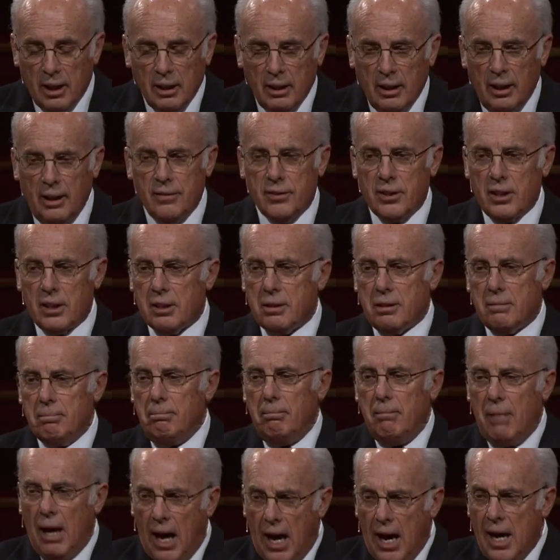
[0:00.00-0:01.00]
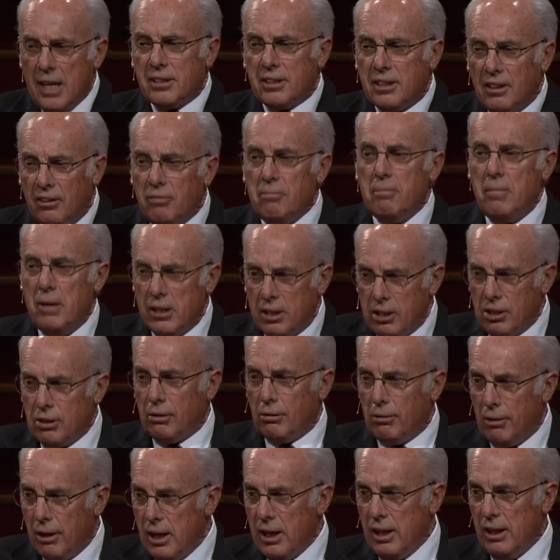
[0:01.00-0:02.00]
he leaves this massive
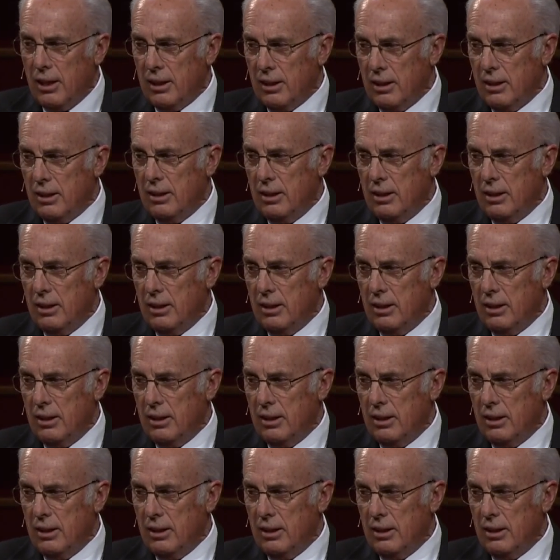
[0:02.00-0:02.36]
mystery.